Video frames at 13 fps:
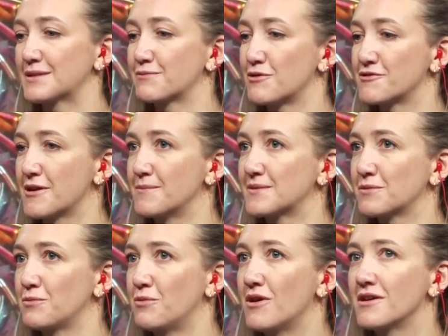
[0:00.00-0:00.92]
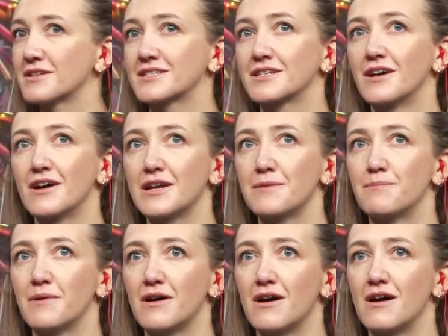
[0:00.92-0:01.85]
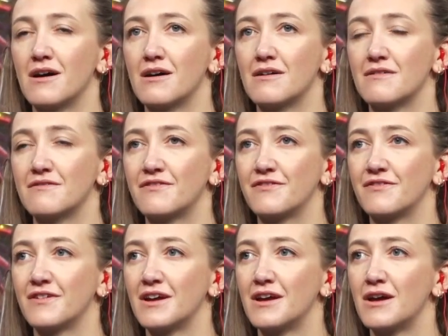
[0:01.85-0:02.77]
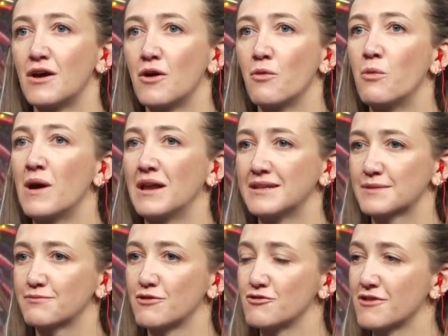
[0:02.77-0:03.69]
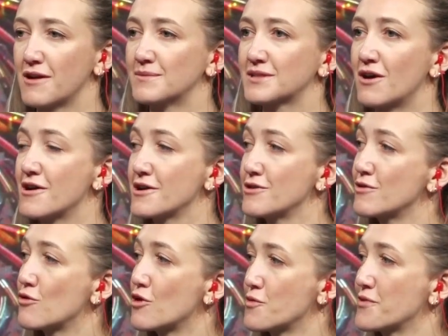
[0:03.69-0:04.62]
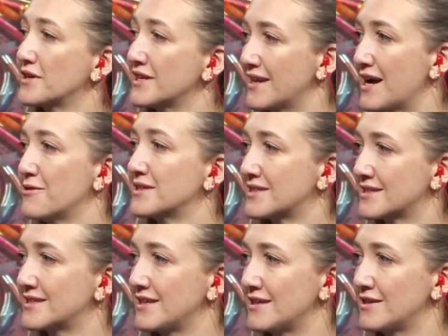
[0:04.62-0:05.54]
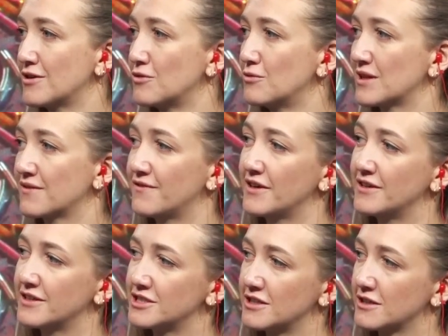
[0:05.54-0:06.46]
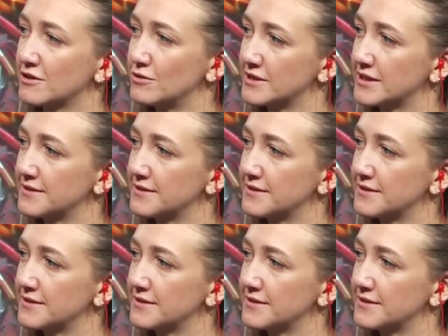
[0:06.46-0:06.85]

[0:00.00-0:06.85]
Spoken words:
programs, what type of wellness programs are you incorporating now as a CEO with Fine Hygienic Holding?